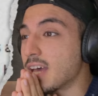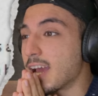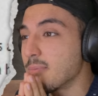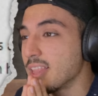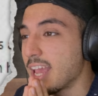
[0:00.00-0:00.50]

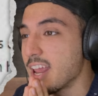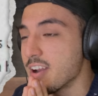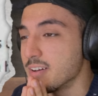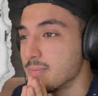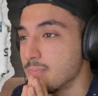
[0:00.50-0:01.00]
later,
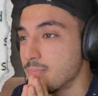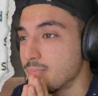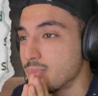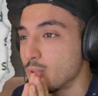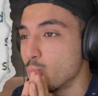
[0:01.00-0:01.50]

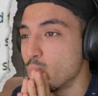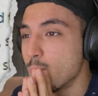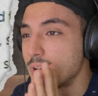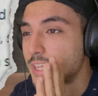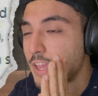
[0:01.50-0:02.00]
the woman
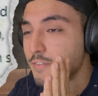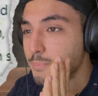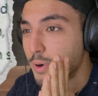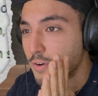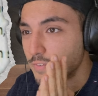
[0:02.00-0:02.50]
gave
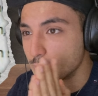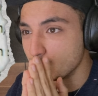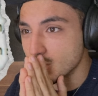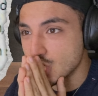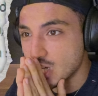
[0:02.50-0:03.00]
birth to a
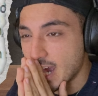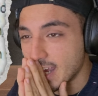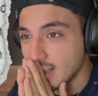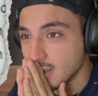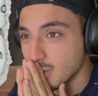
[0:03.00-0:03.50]
child,
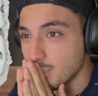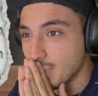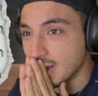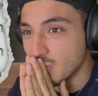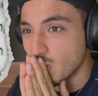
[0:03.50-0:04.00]
but it
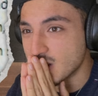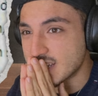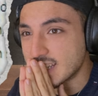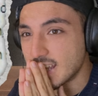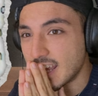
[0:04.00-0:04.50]
wasn't
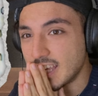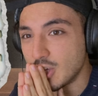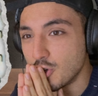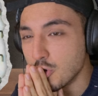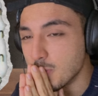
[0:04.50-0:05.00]
a
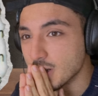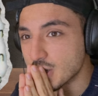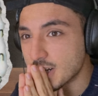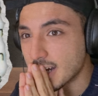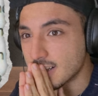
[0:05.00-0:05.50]
human
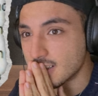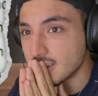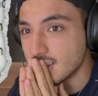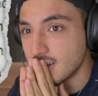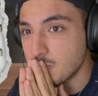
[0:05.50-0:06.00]
child.
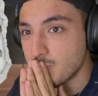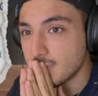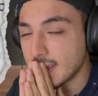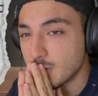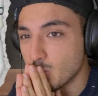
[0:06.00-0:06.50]

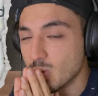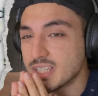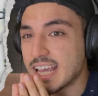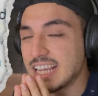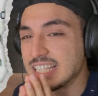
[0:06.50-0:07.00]
It was a
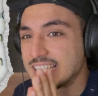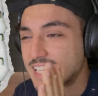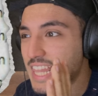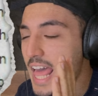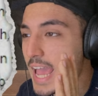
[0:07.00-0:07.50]

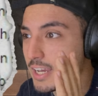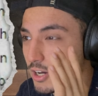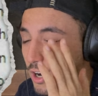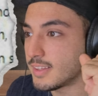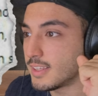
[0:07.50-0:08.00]
Slackoff.
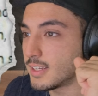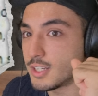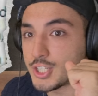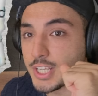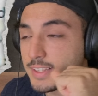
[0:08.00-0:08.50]
She
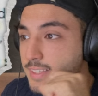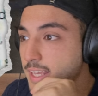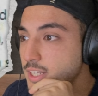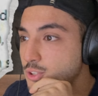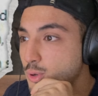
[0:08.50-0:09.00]
intended
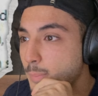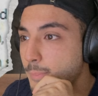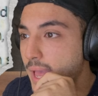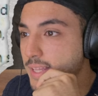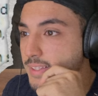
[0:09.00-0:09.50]
to
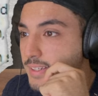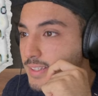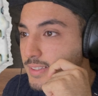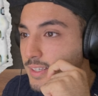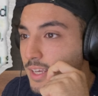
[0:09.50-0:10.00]
abandon it,
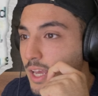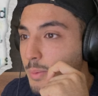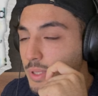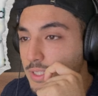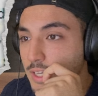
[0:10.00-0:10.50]
but
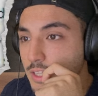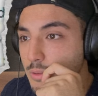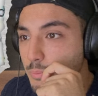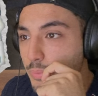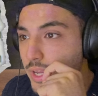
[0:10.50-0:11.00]
couldn't
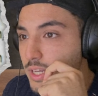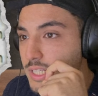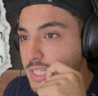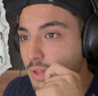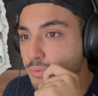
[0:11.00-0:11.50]
bring
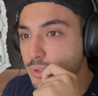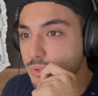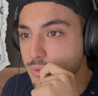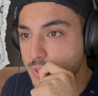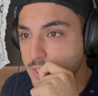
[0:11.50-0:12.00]
herself to do so.